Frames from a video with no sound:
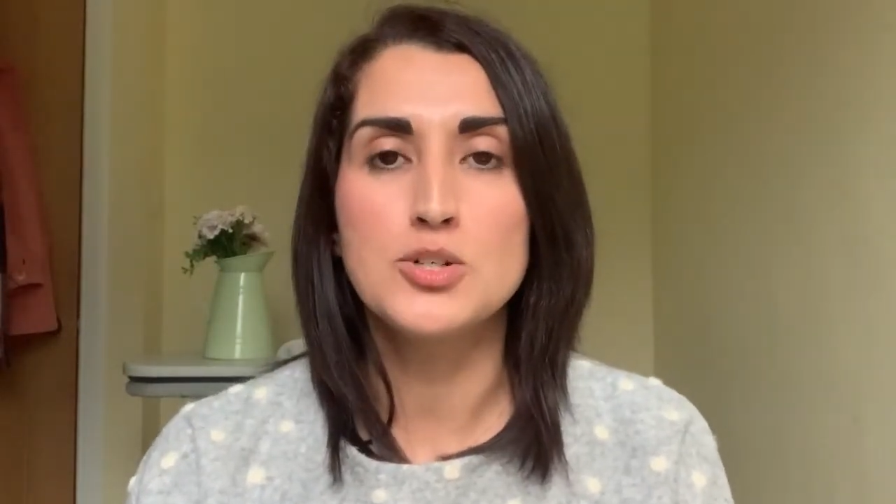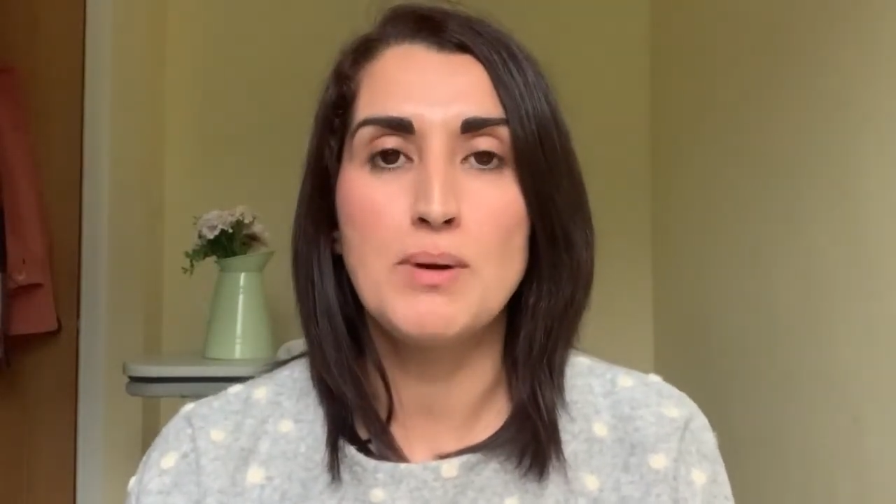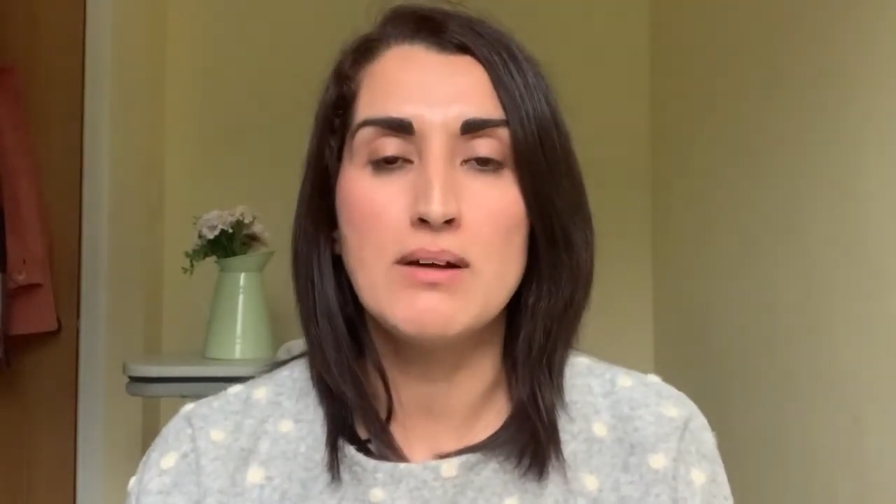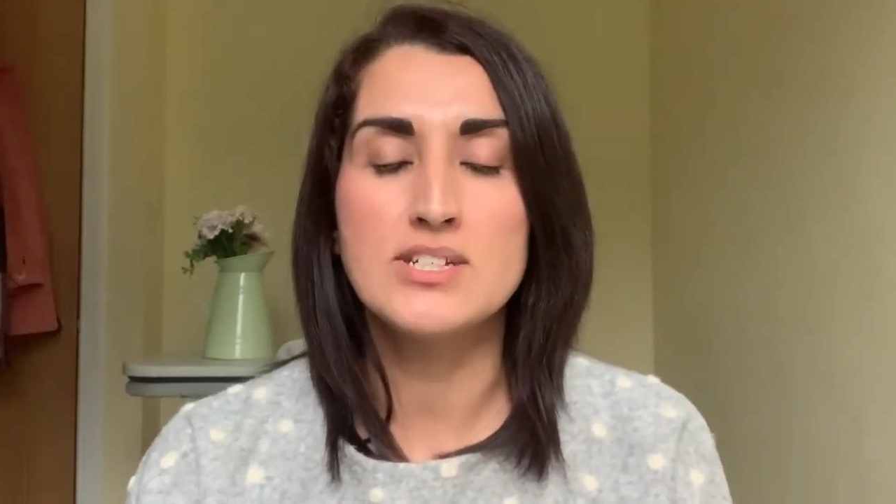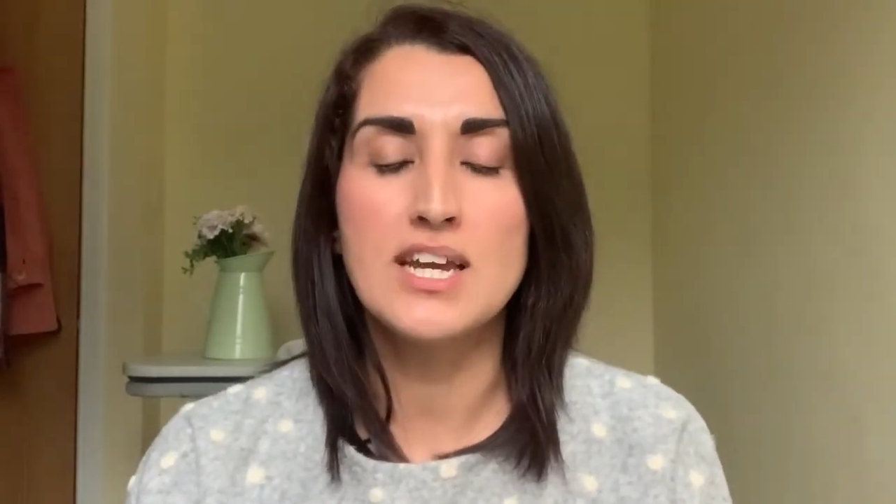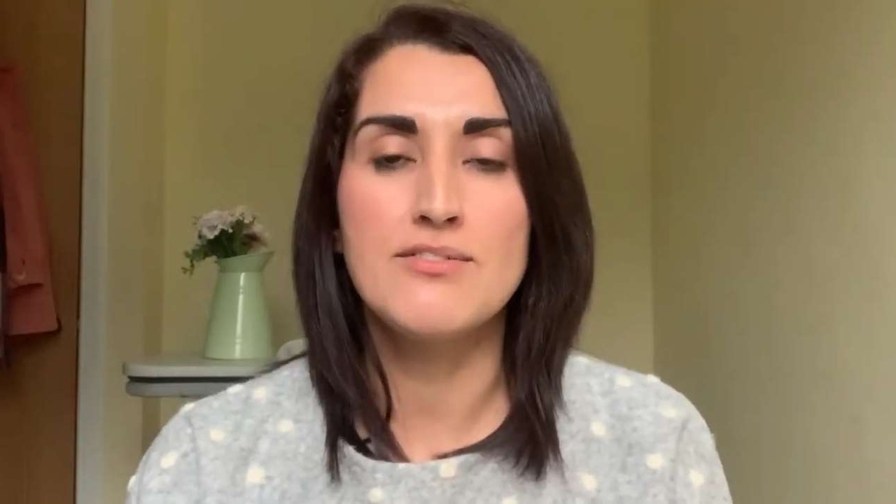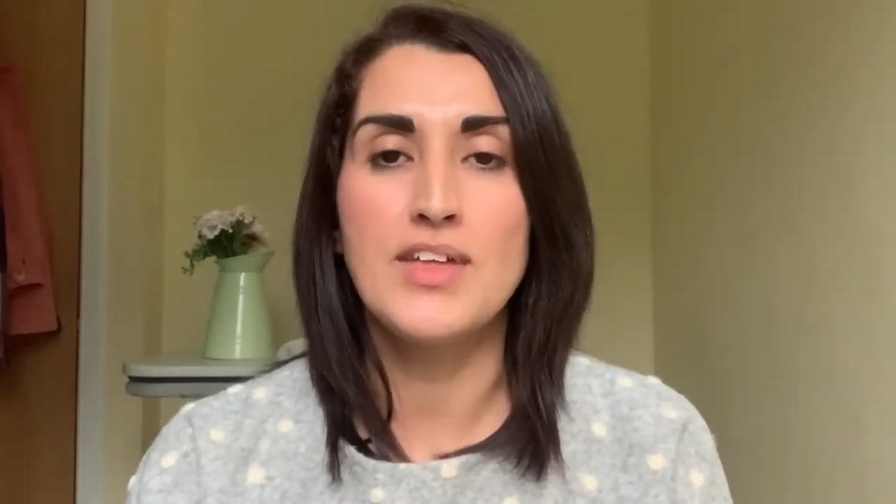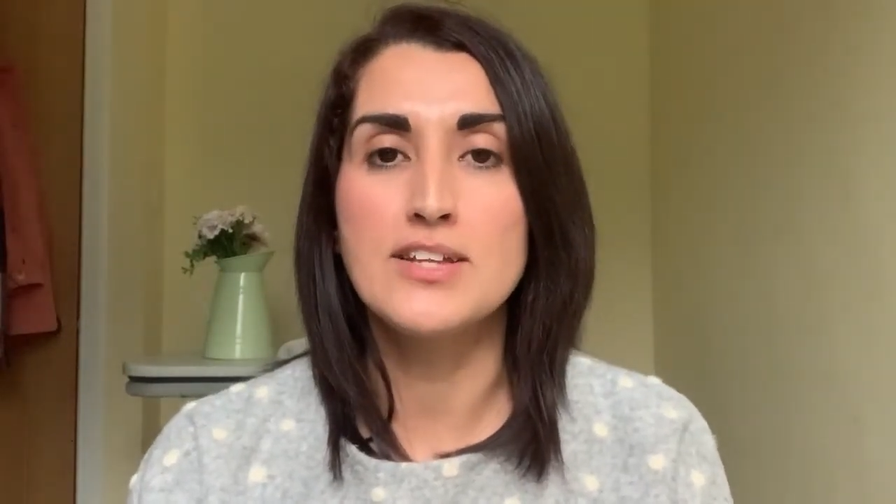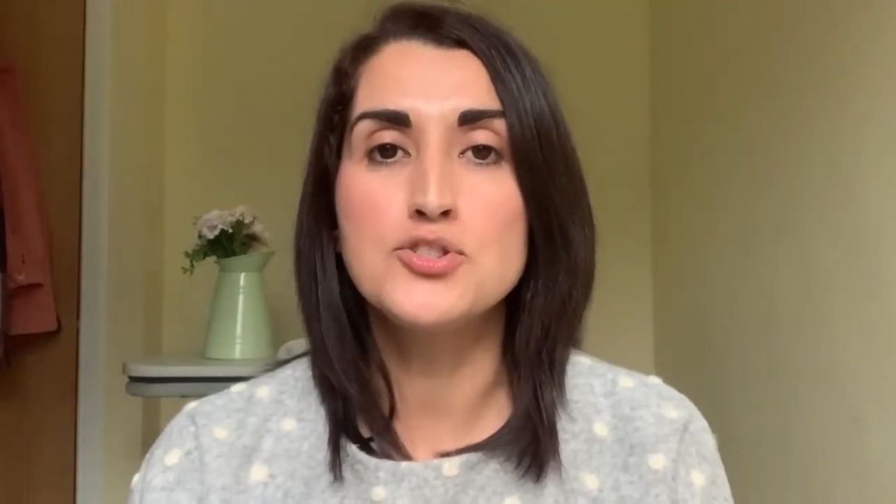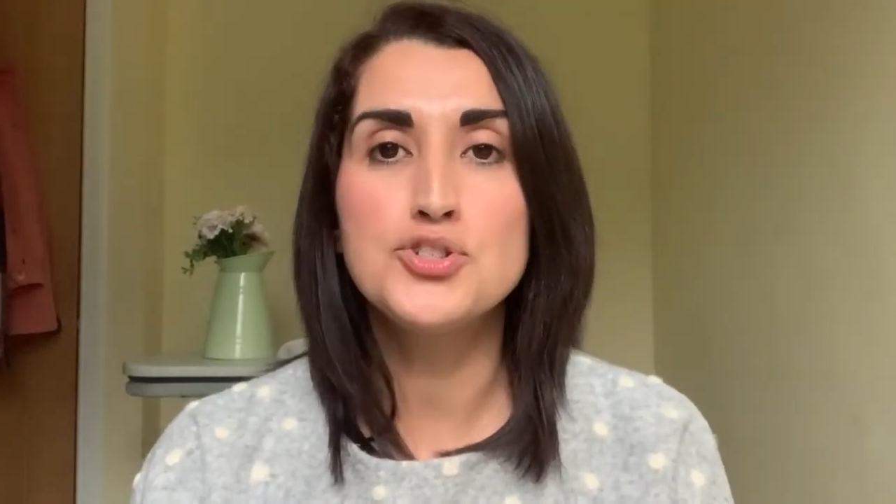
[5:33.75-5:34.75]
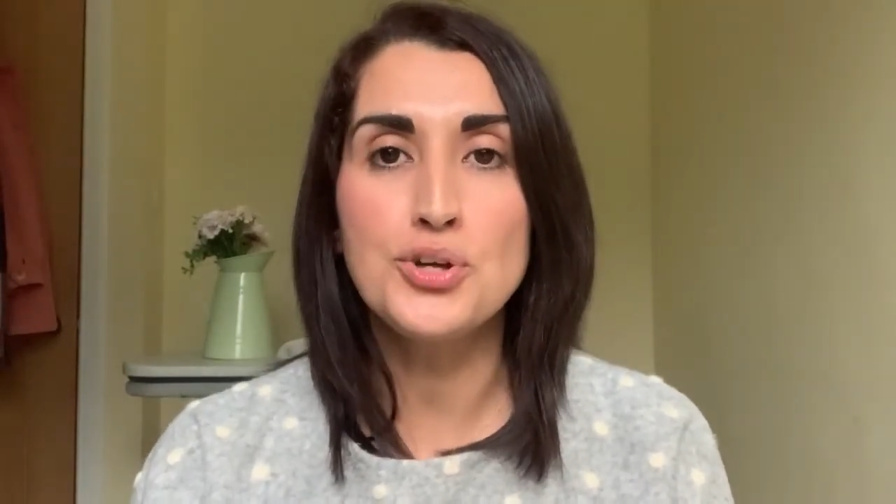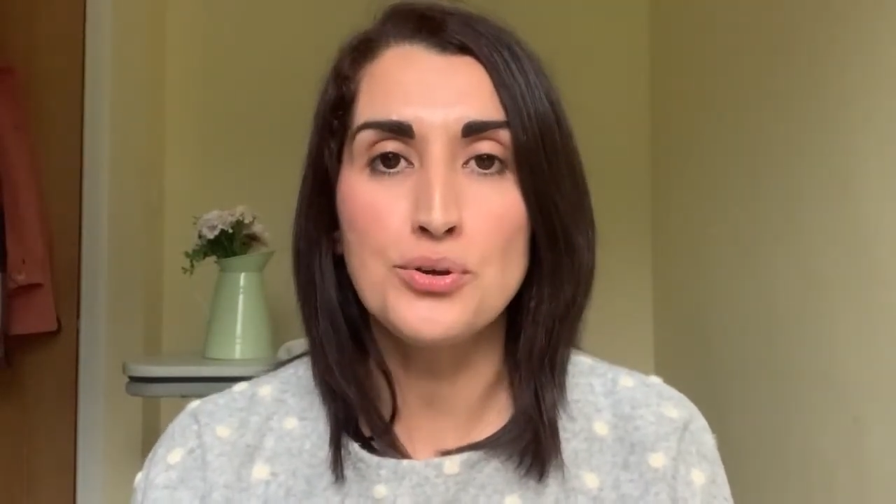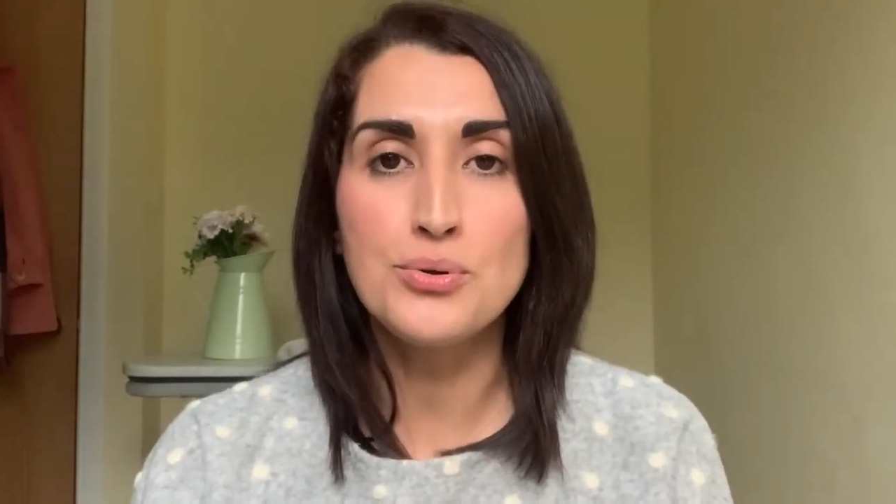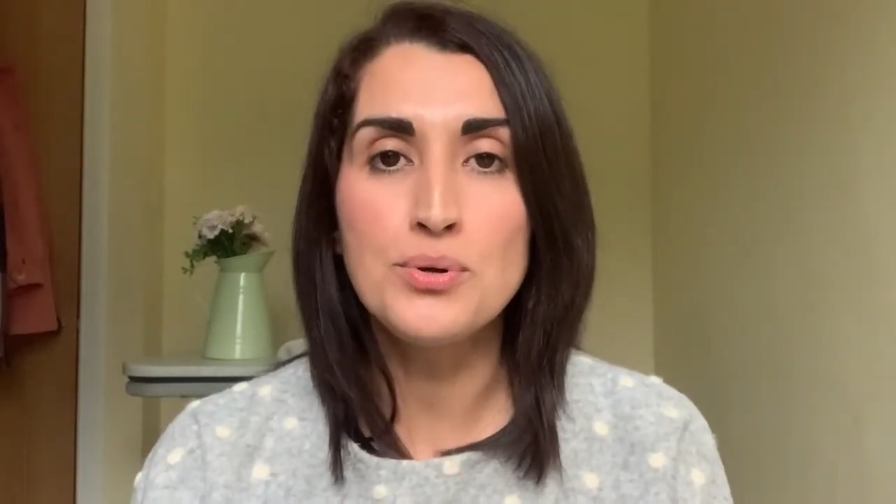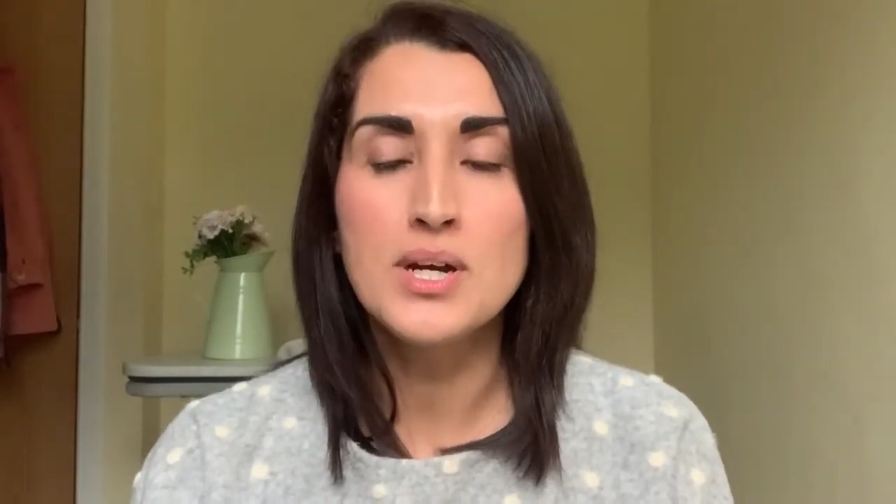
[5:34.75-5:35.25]
about it if they
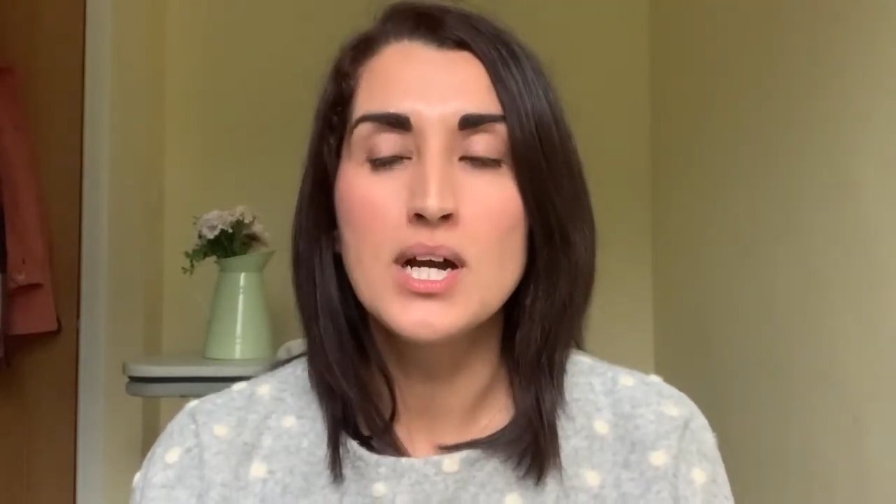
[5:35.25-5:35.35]
do.